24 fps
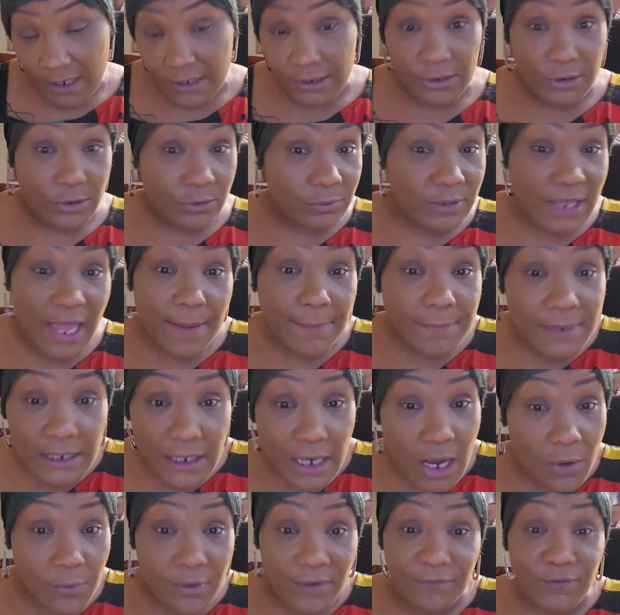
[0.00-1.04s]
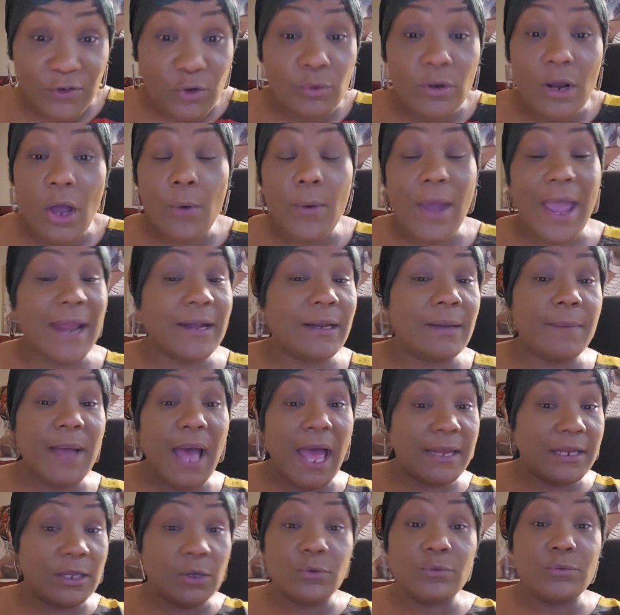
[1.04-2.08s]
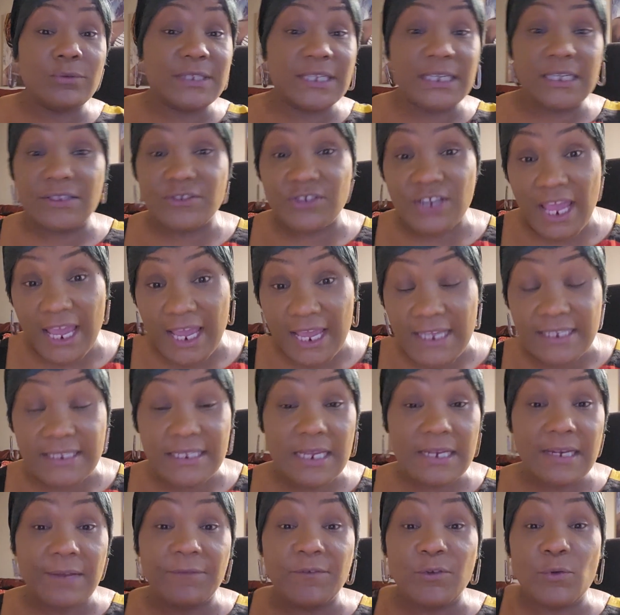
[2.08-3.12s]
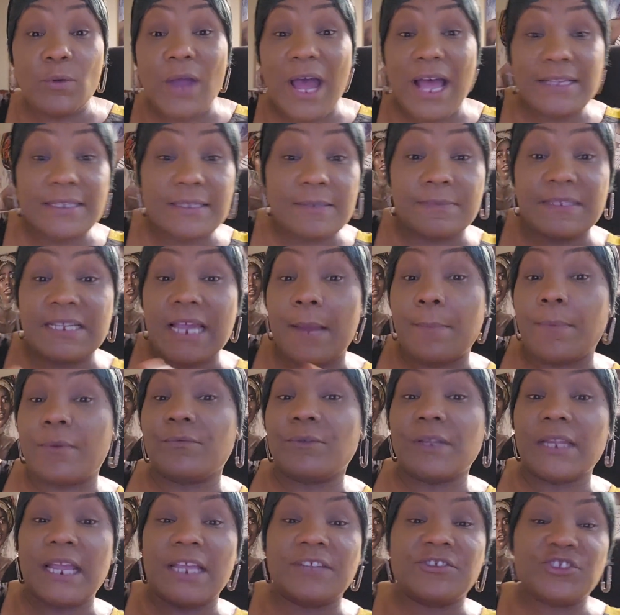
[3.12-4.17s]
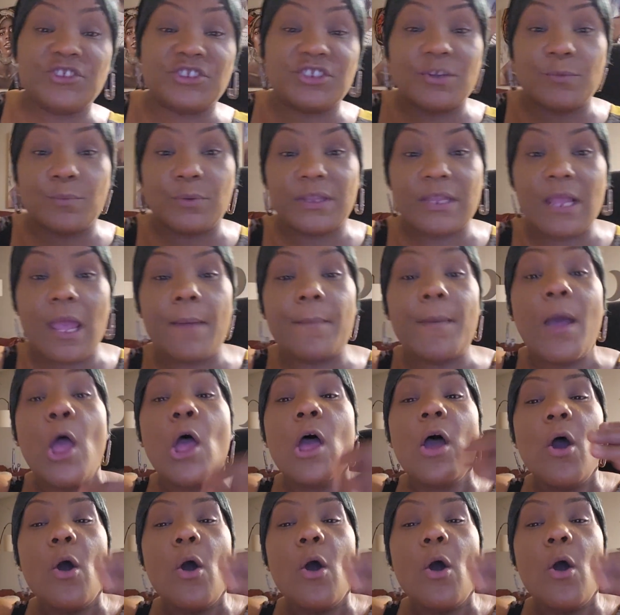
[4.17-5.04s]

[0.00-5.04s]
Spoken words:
You let me know if you know anybody who DJs and if you got some type of relationship with them.